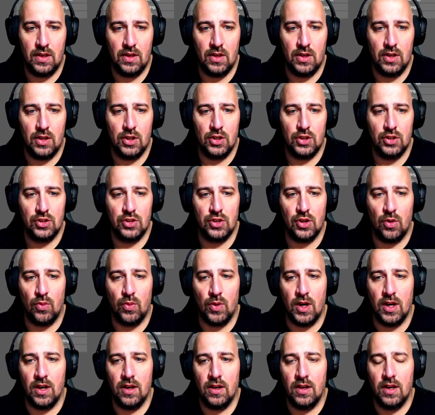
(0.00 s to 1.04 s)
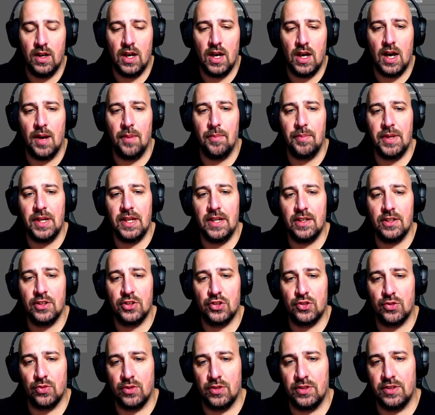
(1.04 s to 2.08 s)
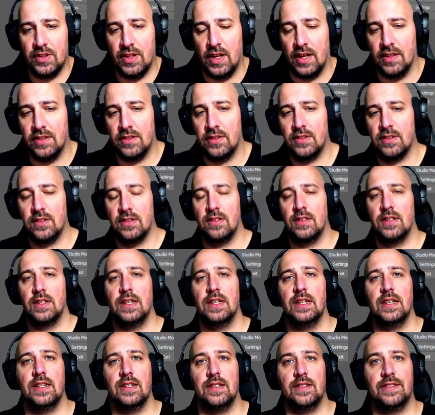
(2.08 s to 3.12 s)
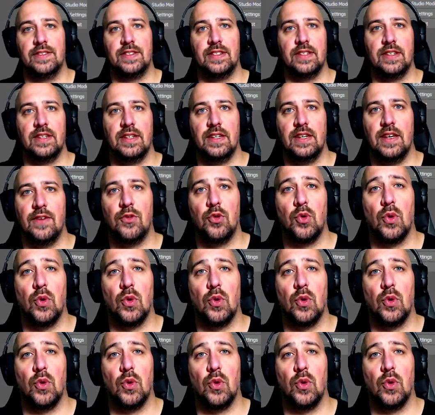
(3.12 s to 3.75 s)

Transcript: So what a media source does is if you want to